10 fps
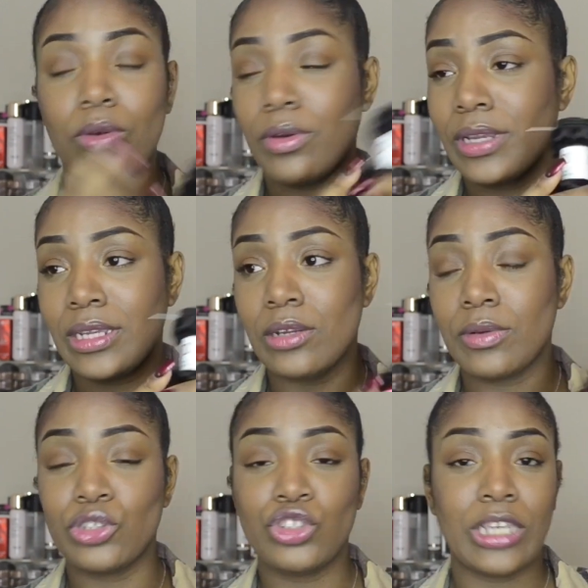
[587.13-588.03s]
either
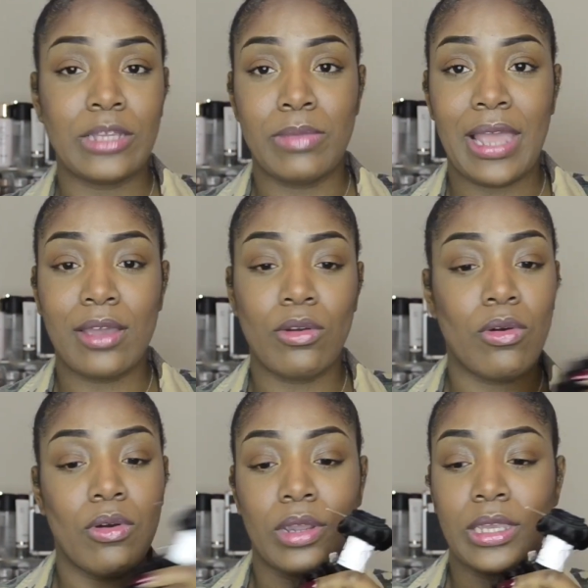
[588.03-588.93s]
it's jet black,
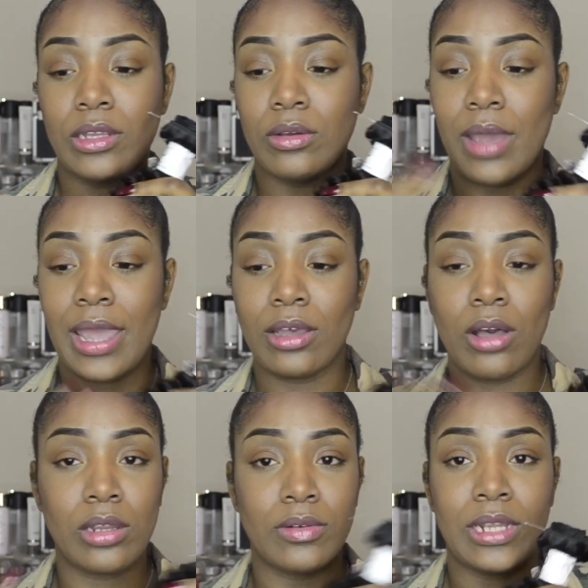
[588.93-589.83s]
or either I
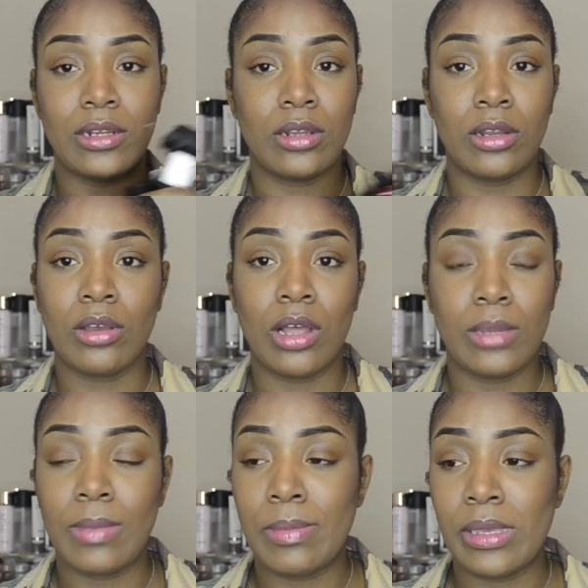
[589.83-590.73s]
colored it another color,
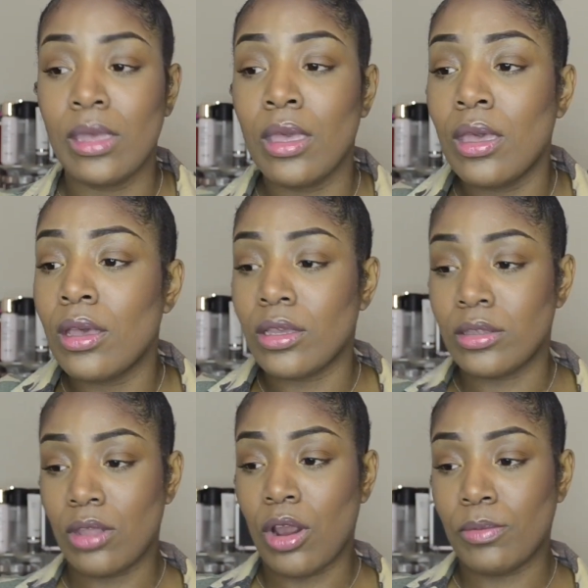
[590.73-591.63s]
maybe a
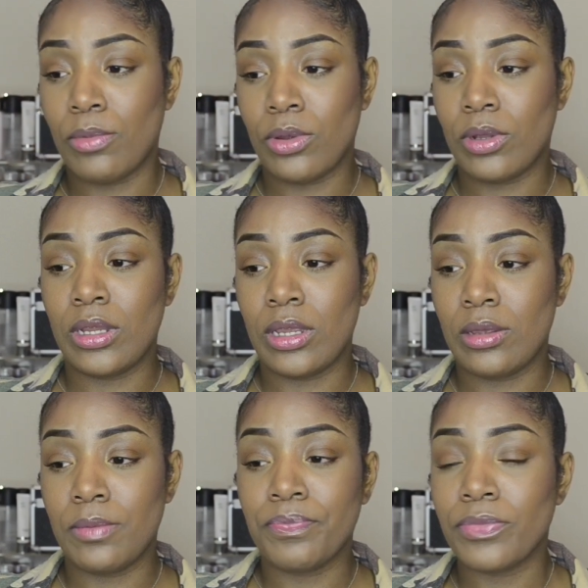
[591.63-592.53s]
dark burgundy
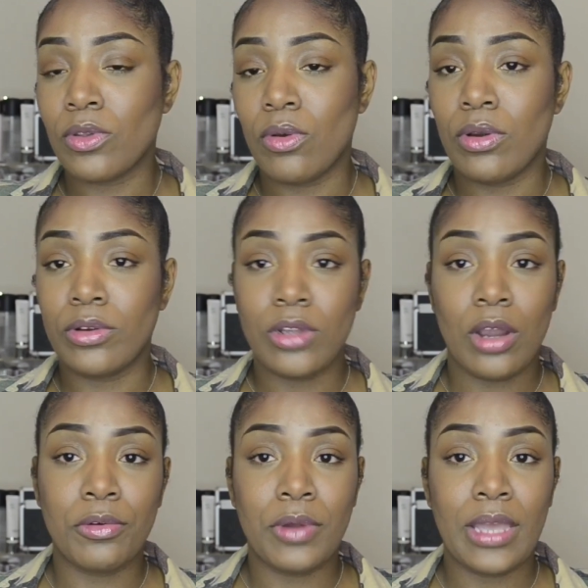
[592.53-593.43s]
or
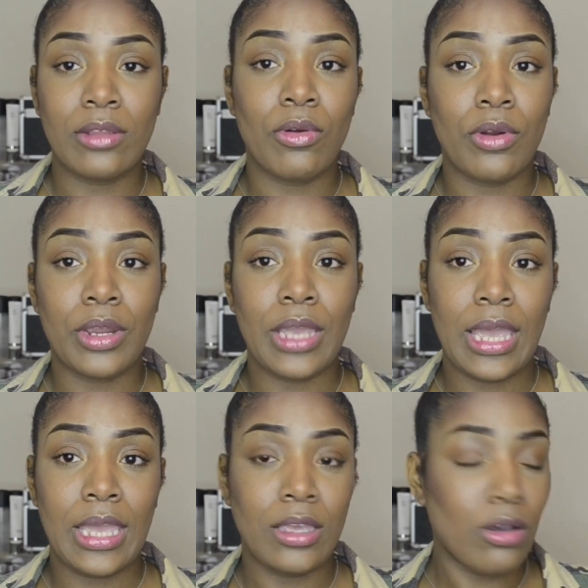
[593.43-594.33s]
dark red or
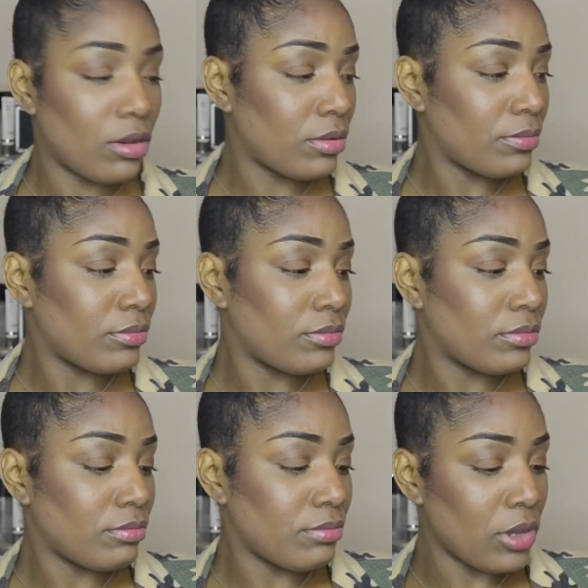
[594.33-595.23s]
a
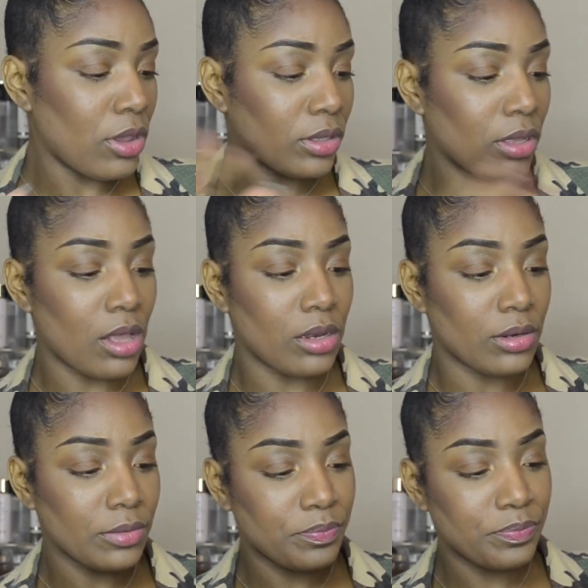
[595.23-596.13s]
blonde color.
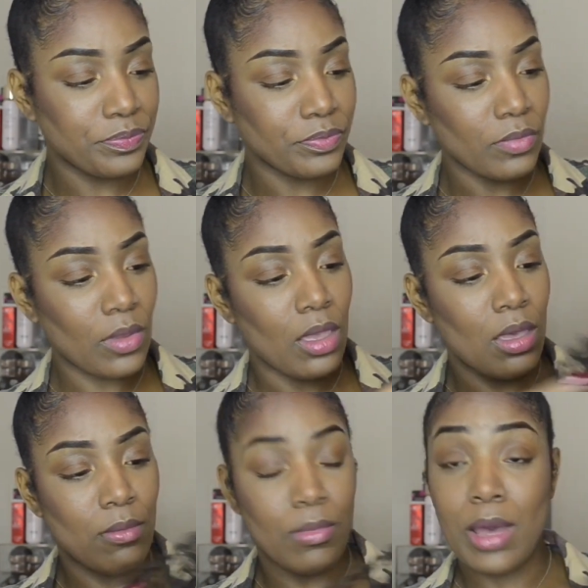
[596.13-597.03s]

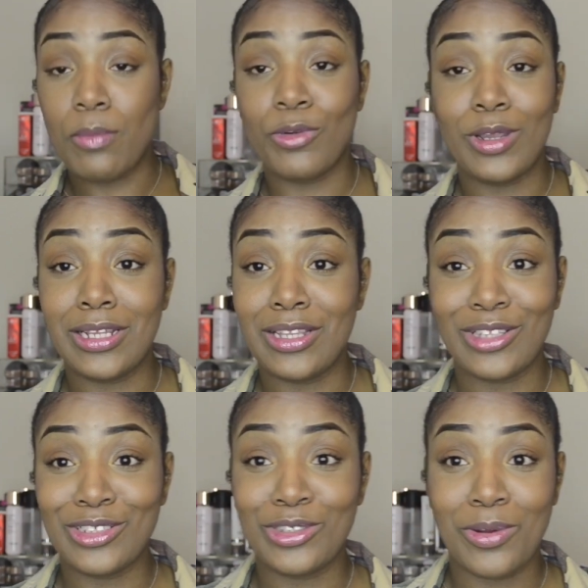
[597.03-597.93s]
but I'm really
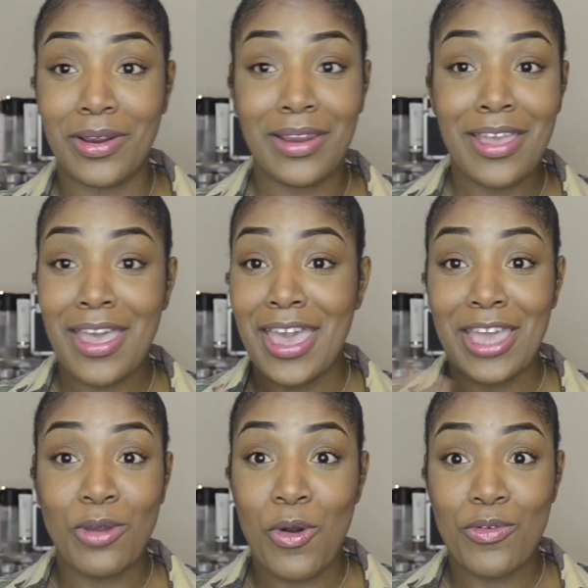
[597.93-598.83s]
not sure
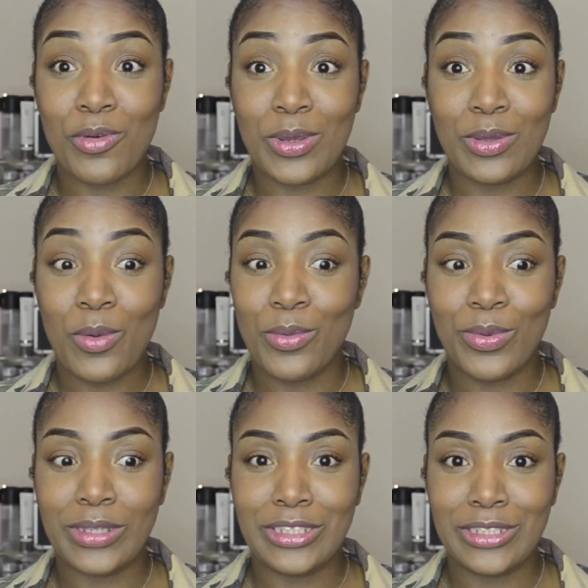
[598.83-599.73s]
and over it
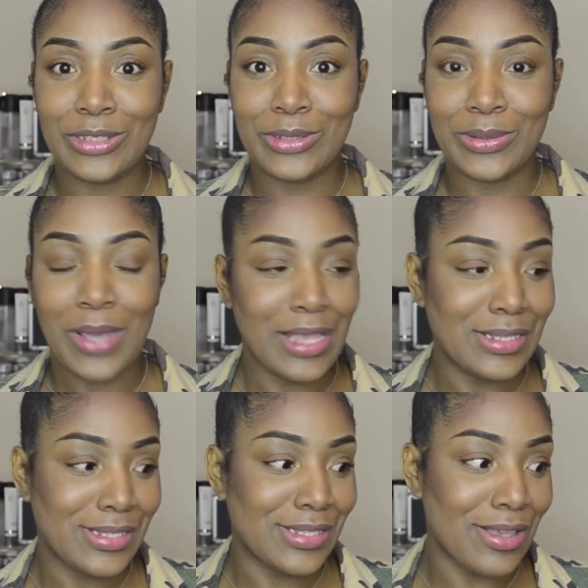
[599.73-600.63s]
what to do.
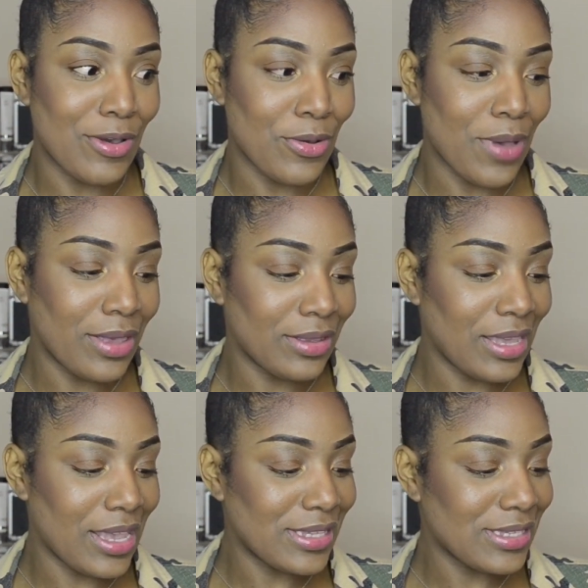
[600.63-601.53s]
So
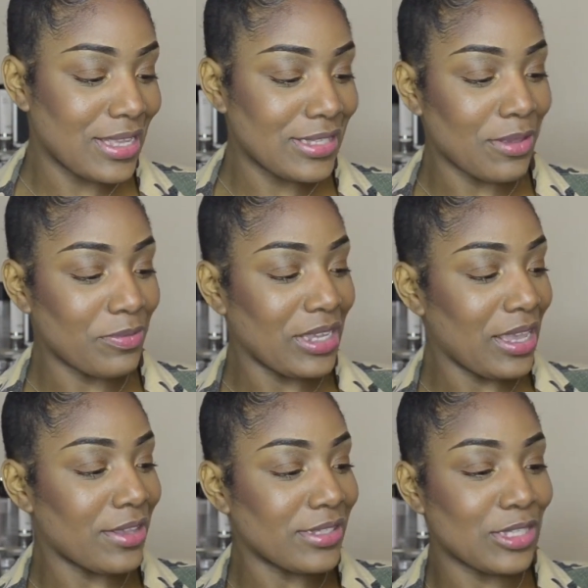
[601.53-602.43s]
yes, that's something
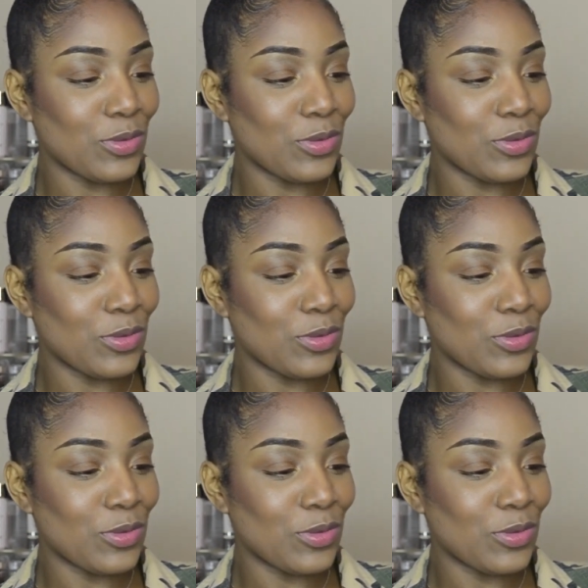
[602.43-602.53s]
else as